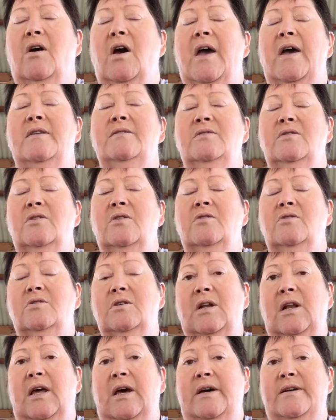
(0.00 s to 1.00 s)
had
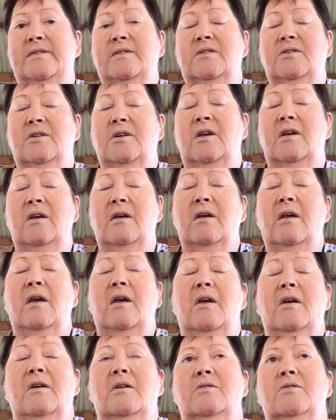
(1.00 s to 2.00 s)
surgery last year
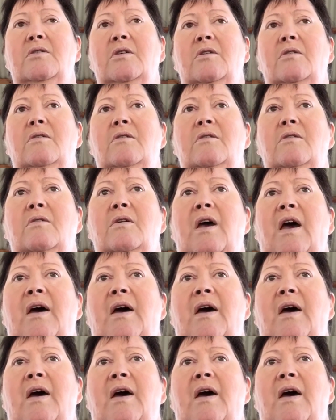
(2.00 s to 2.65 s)
to